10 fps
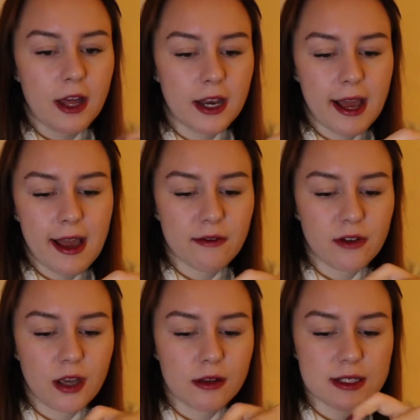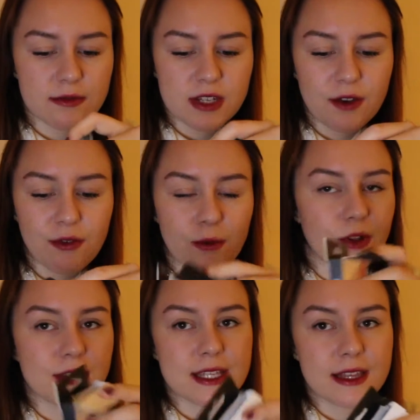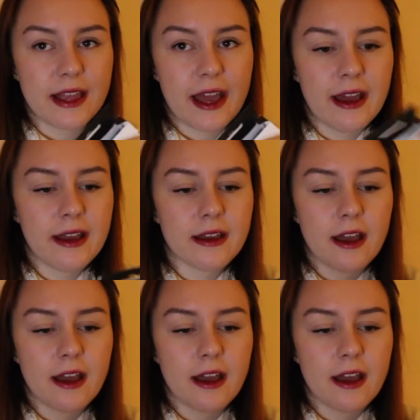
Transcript: and I have loads of different ones in there.